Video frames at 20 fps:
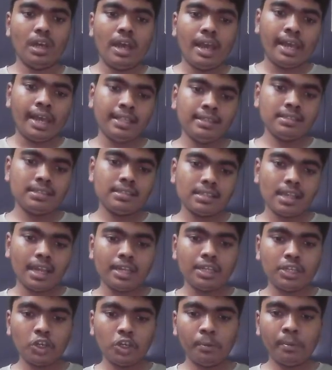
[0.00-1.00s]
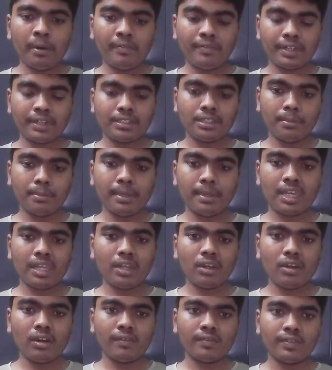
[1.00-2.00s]
Hence enqueue buffer at the
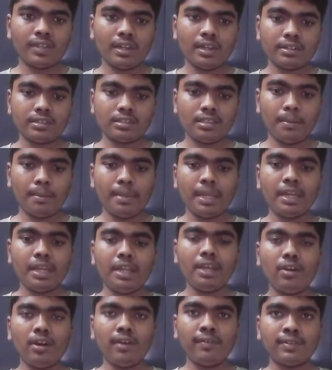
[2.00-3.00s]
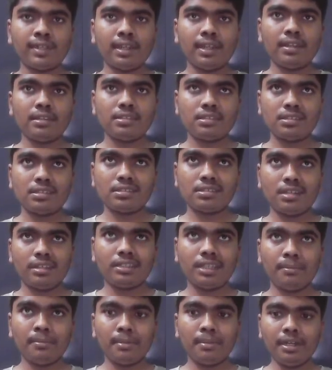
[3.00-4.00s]
beginning of the list. The beginning of the list is
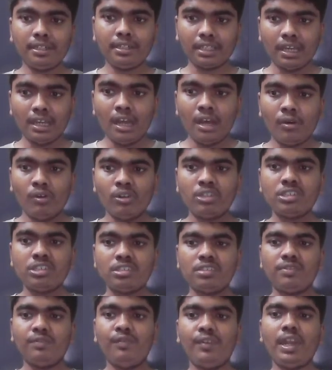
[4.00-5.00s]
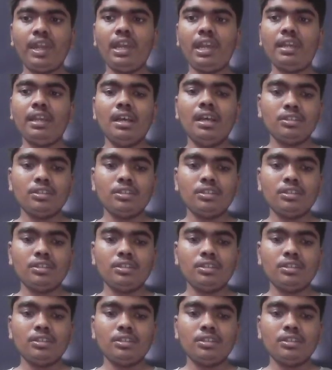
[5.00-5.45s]
nothing but which is free.